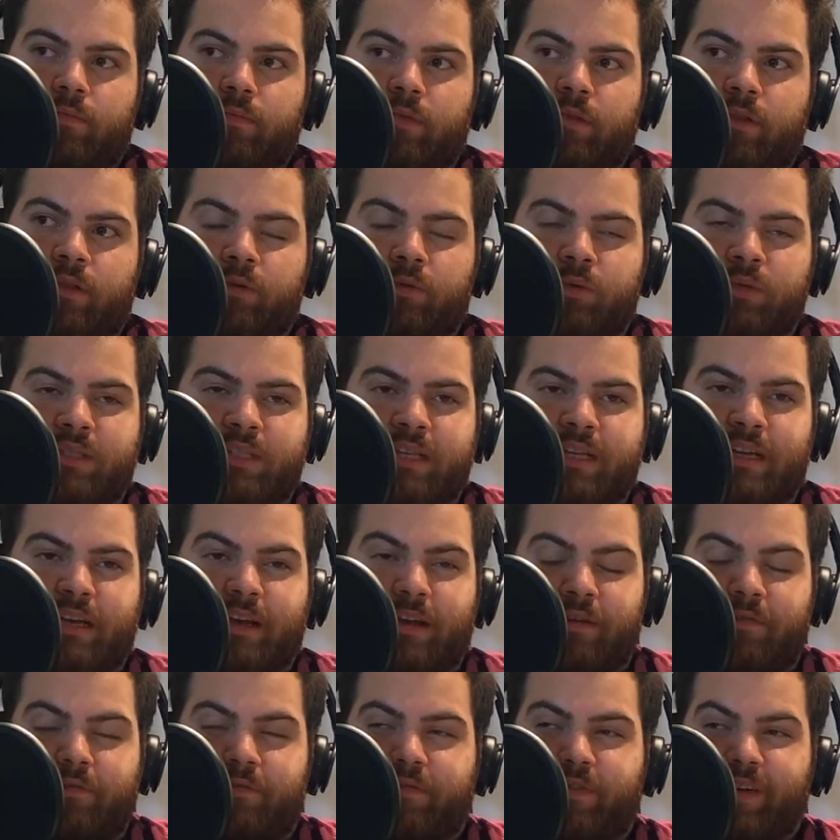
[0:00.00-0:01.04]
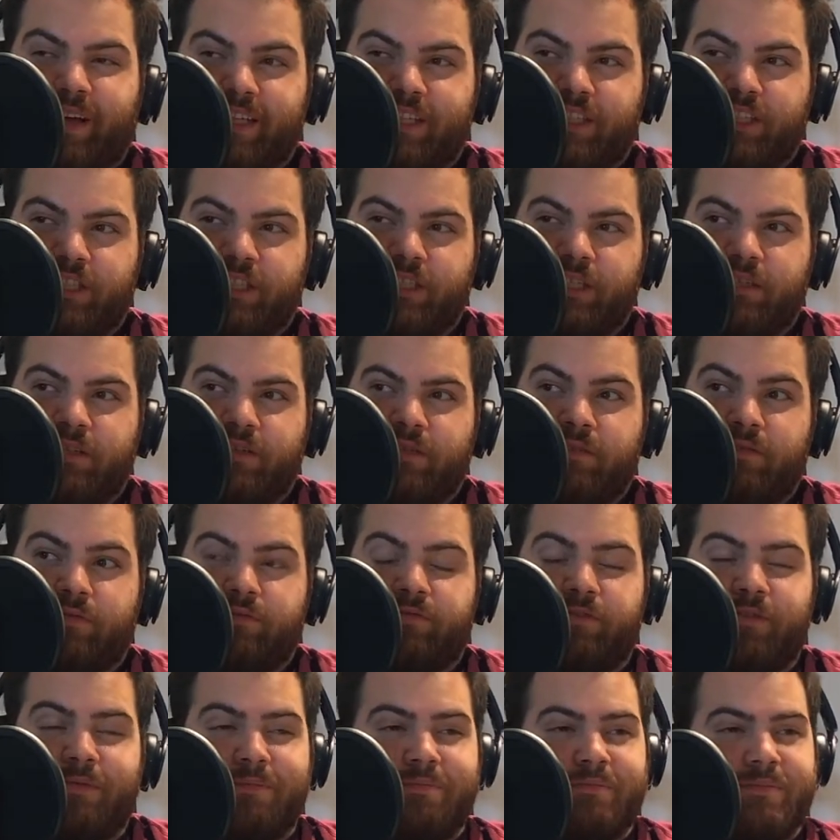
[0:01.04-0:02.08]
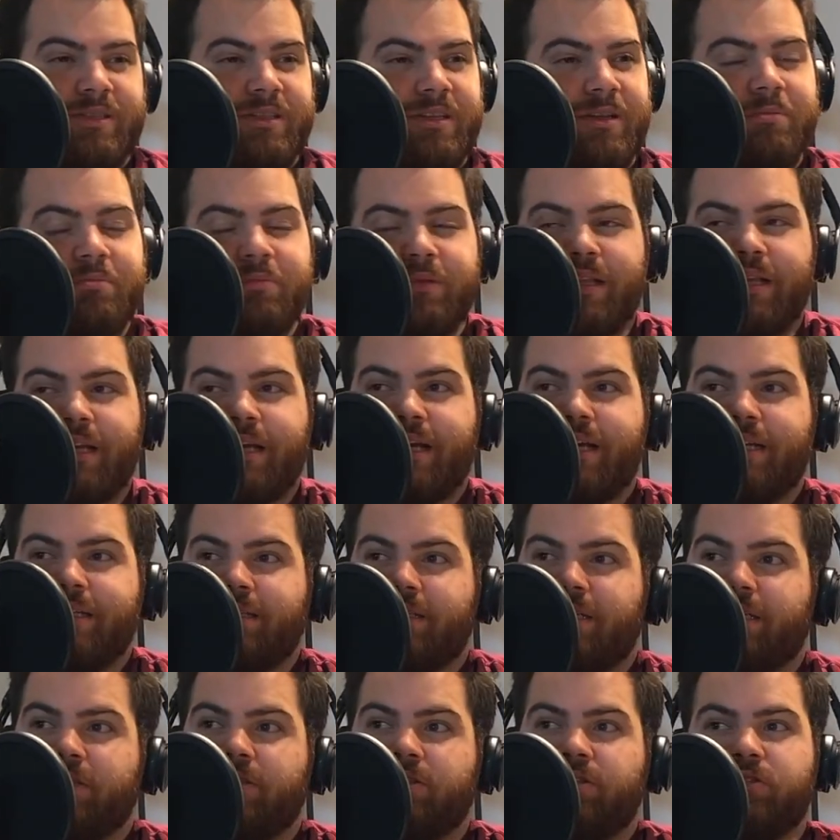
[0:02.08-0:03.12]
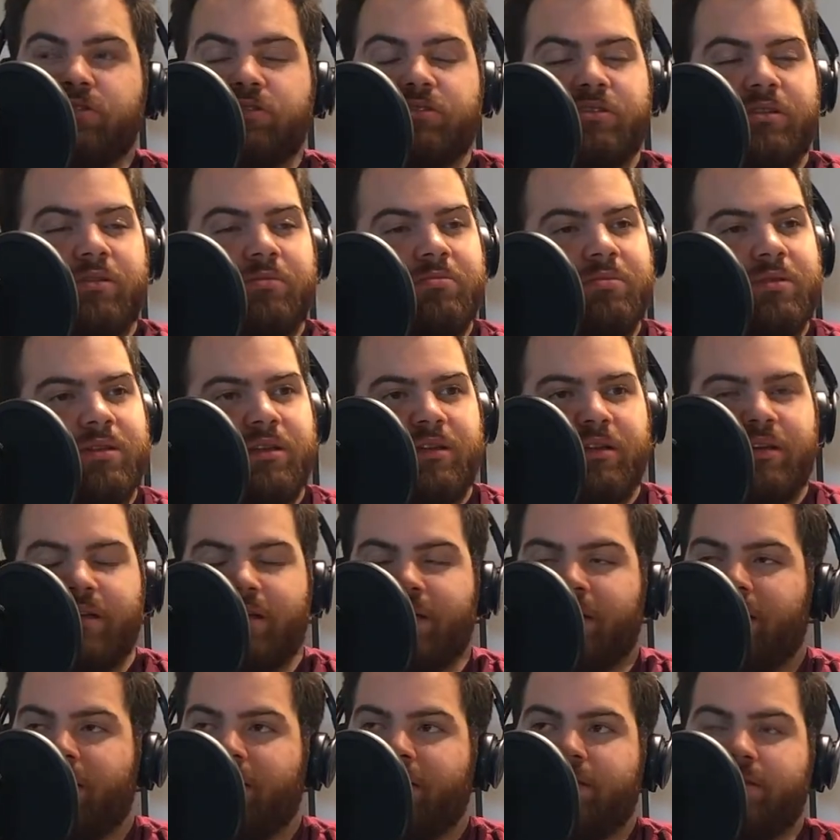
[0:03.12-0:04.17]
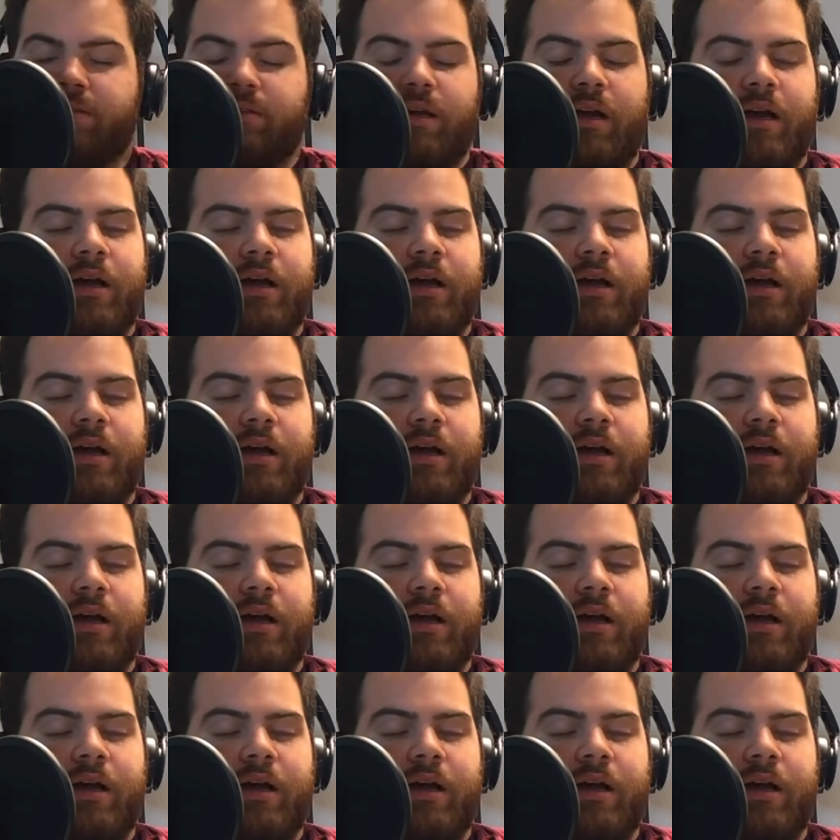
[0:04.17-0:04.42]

There was an infection from something I touched or something I got into,